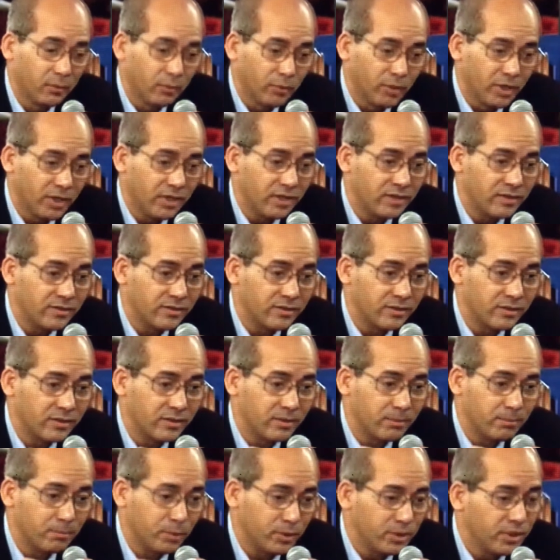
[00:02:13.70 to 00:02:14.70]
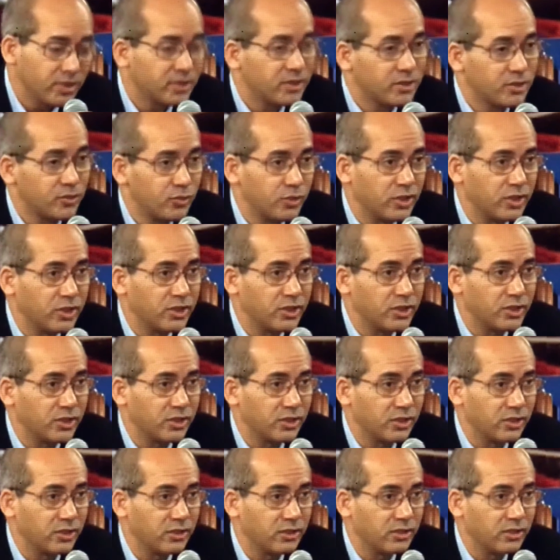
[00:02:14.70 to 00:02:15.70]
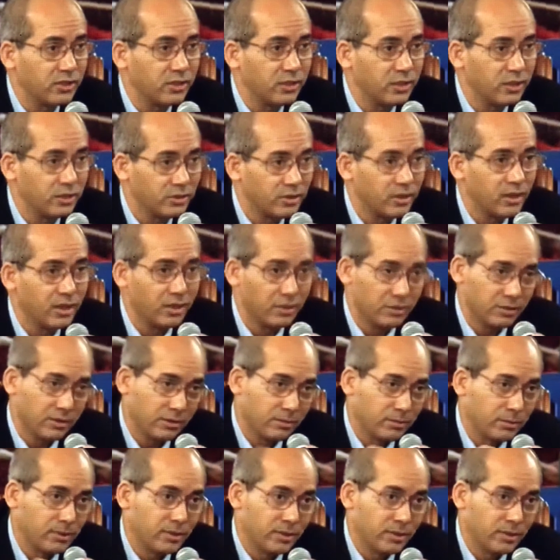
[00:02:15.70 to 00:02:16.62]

whereas the Buddhist tradition, the